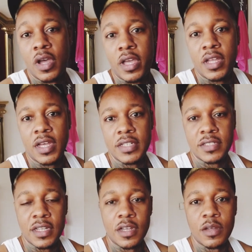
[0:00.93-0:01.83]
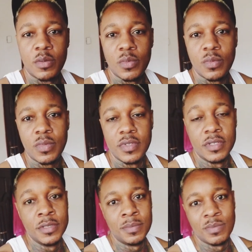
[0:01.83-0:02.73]
Hey guys,
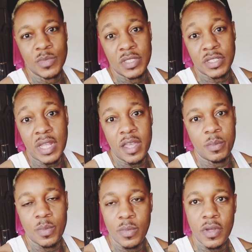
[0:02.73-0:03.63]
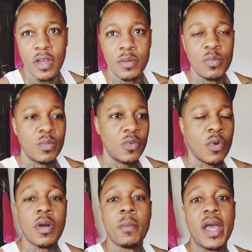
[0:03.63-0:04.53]
it's time.
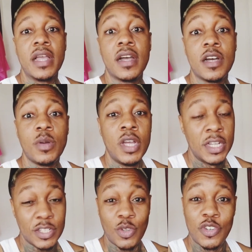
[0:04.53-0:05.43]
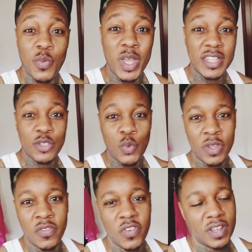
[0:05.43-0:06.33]
Welcome back. Just wanted to make this
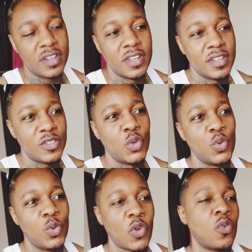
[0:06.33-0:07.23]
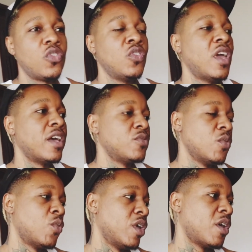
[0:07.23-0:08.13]
quick vid to talk to you guys
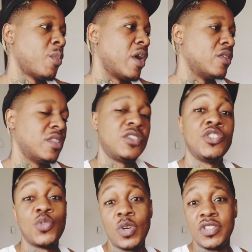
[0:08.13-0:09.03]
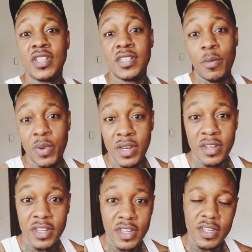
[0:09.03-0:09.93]
real quick about the situation that's
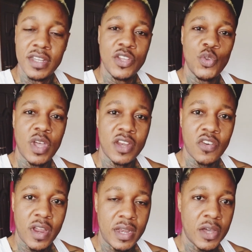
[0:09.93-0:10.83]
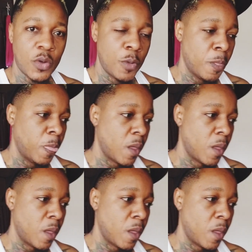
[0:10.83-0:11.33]
happening in Uganda right now.